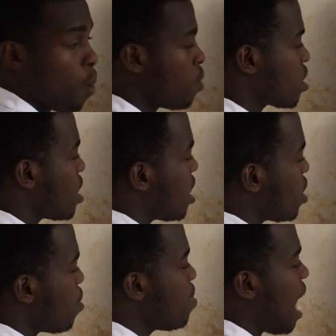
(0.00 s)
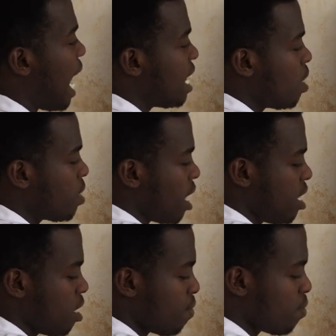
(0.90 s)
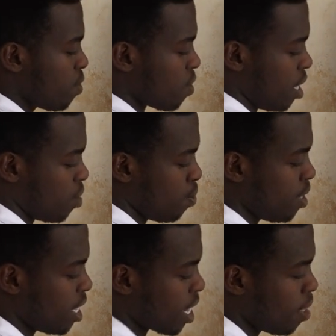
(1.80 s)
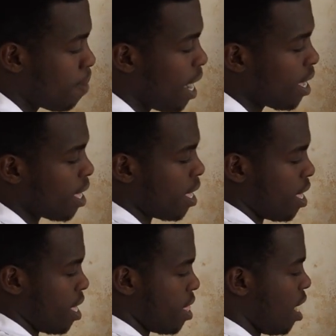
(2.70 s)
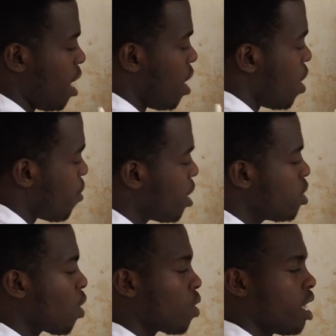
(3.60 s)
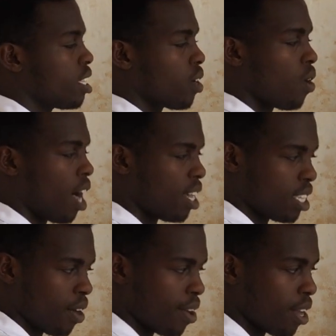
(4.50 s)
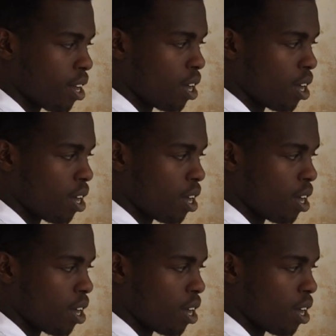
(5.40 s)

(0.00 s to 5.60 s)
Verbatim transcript: we see that there will be an alternative route that will be taken by the collateral artery